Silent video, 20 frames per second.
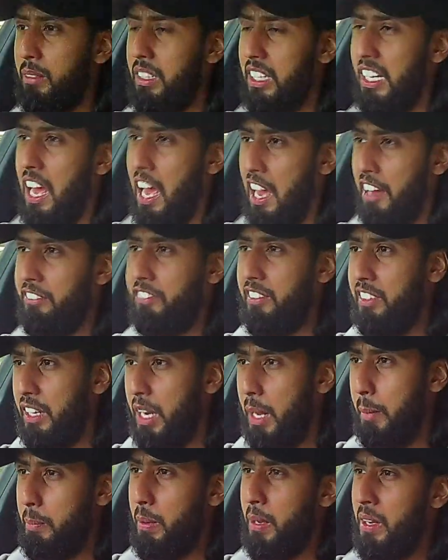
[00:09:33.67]
gonna have
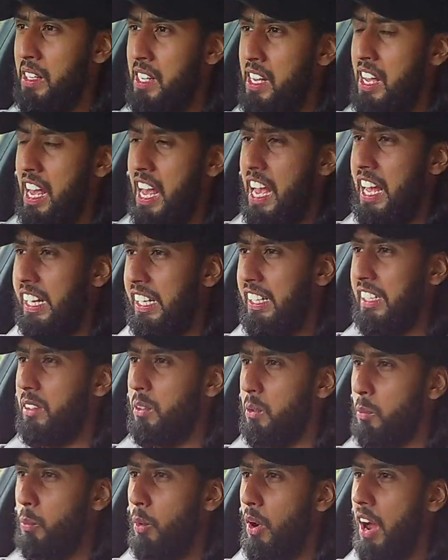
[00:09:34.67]
grip, and
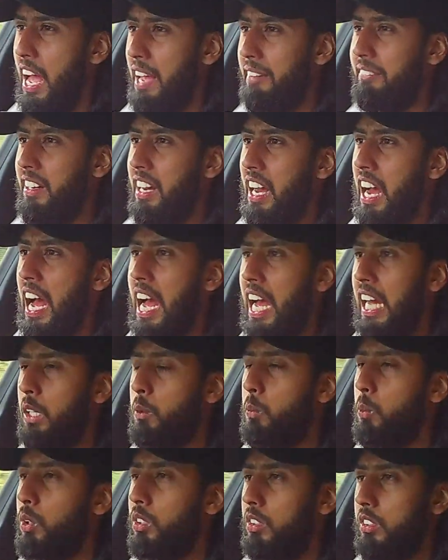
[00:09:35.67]
whatever I
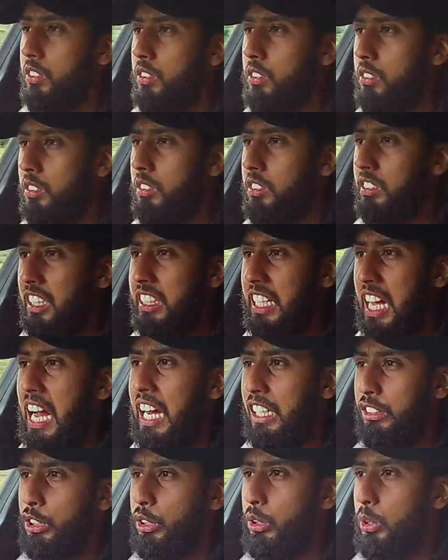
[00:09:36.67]
want the car
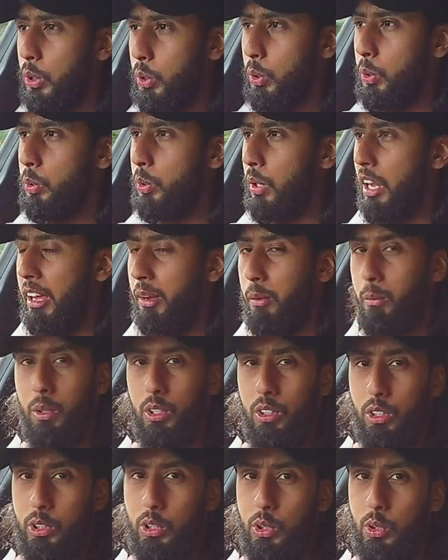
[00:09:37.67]
to do, it
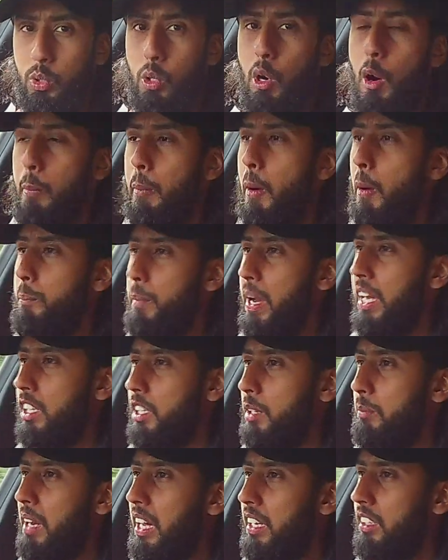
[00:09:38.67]
will do upon my
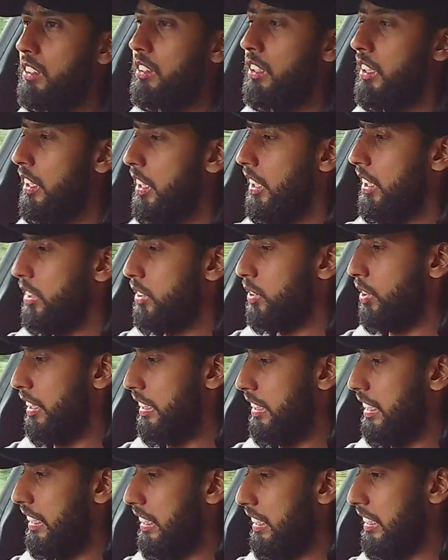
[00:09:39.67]
command. So I
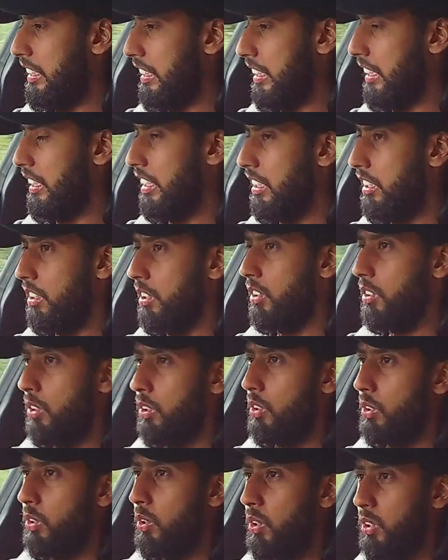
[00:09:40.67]
think
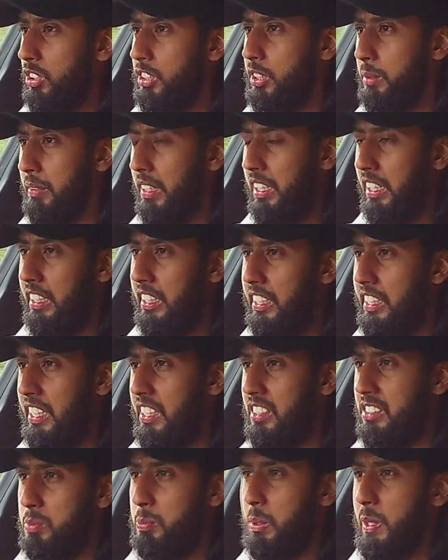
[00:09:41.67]
ultimately
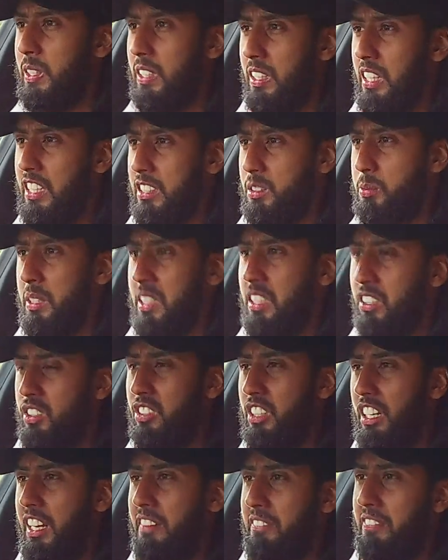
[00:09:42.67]
it's been a
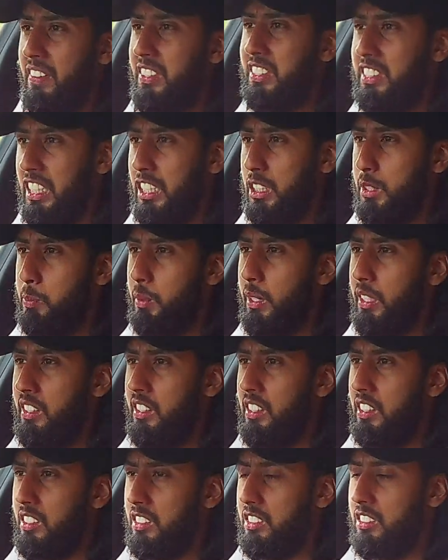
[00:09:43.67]
great first
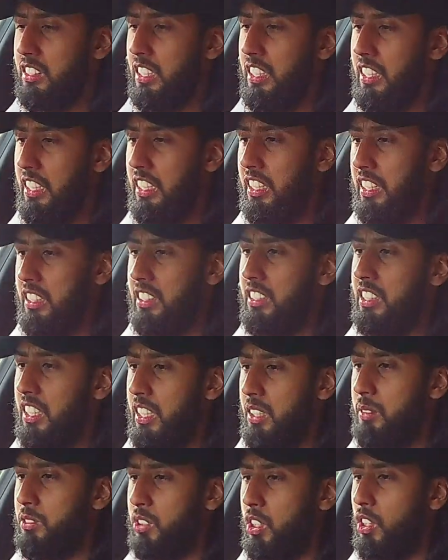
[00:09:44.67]
experience in
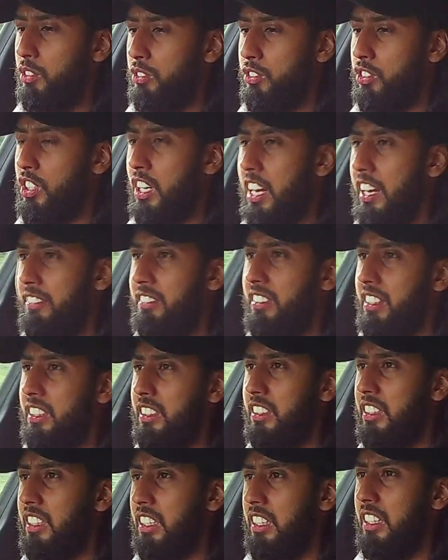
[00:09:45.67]
terms of driving
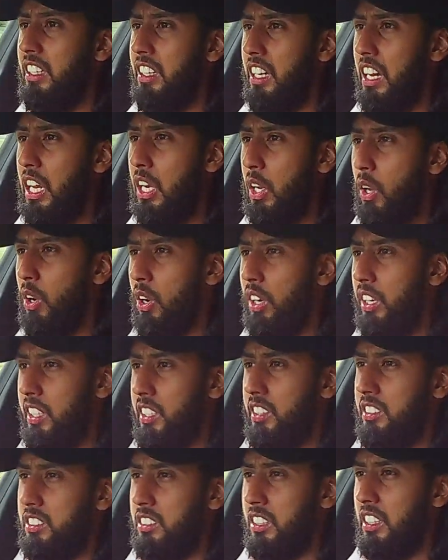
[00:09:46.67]
a
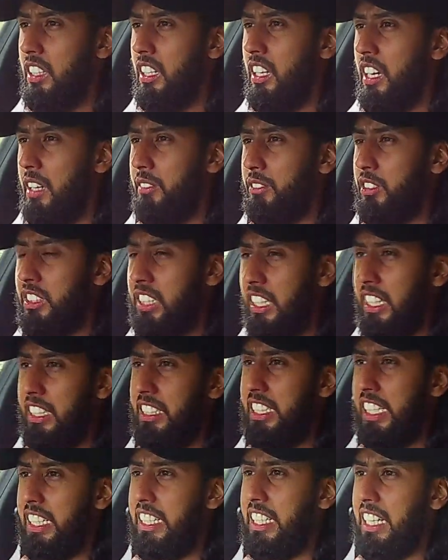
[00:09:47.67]
Lotus. I'm just gonna
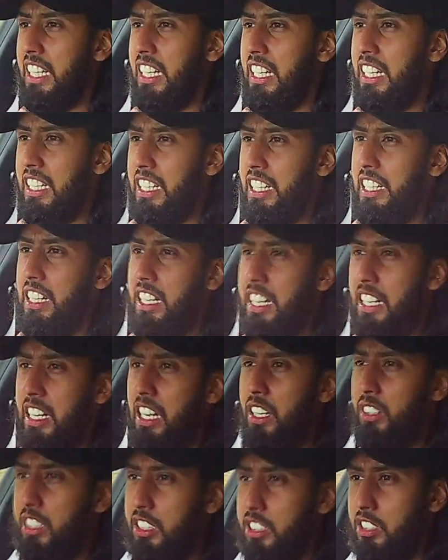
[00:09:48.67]
take it
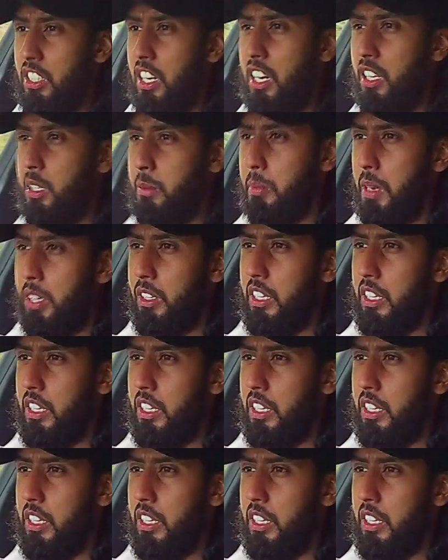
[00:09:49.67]
around this roundabout